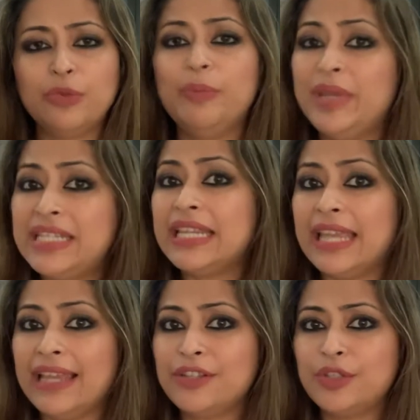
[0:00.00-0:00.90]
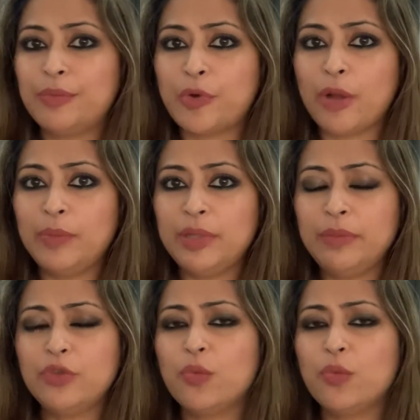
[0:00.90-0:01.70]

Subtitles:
to mitigate the problem?